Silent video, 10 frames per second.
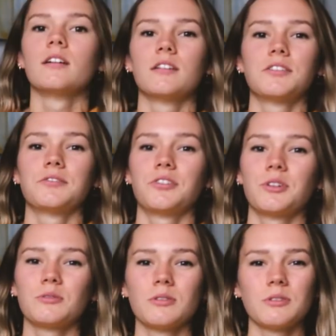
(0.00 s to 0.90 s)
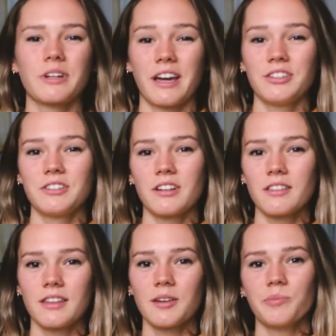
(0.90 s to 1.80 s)
It's a very good location, I
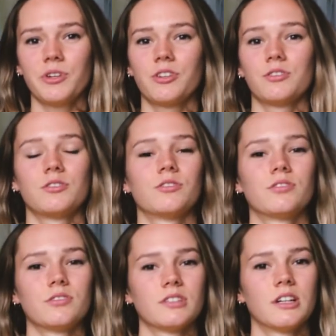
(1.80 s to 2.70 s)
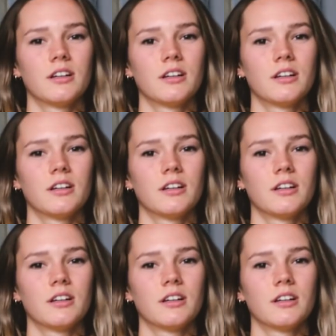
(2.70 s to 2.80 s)
think, because